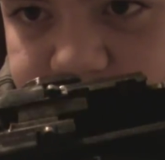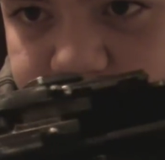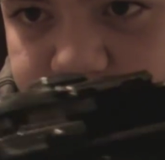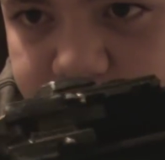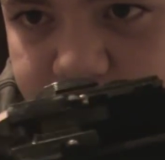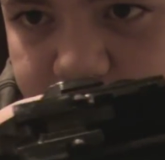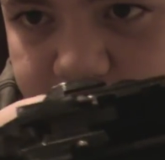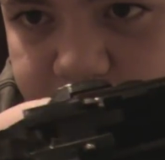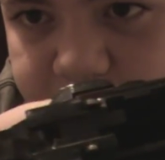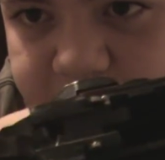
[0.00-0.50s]
will
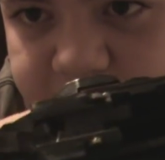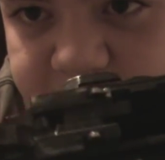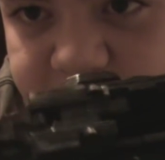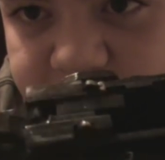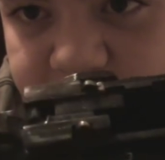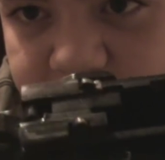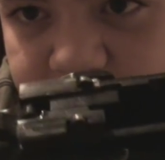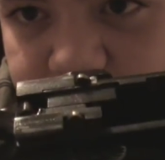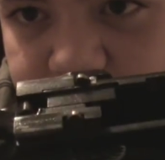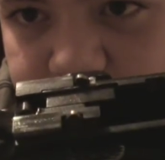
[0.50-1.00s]
be able to
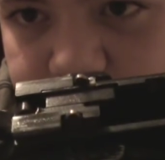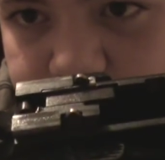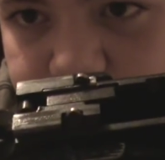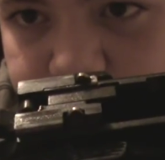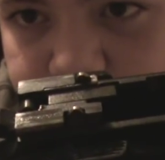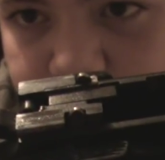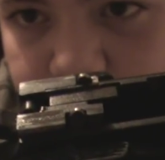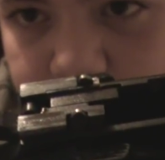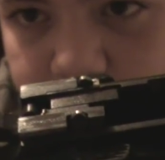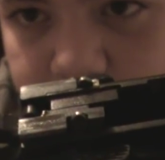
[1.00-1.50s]
see,
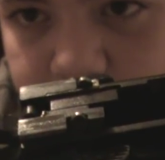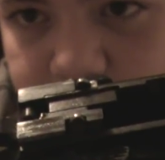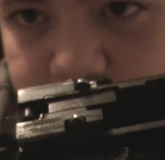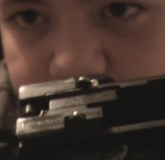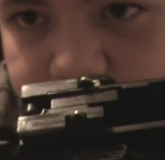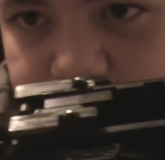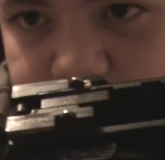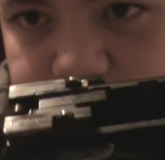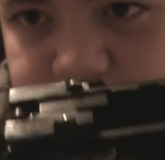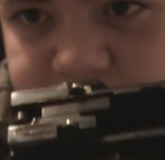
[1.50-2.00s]
but
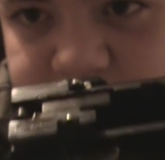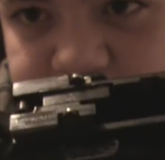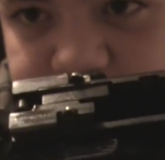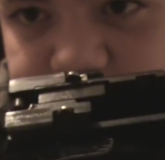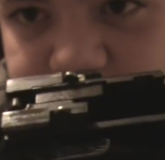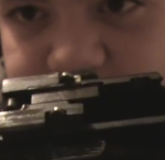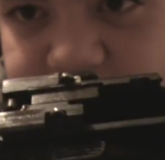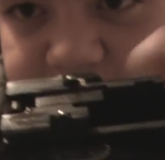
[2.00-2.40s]
you see that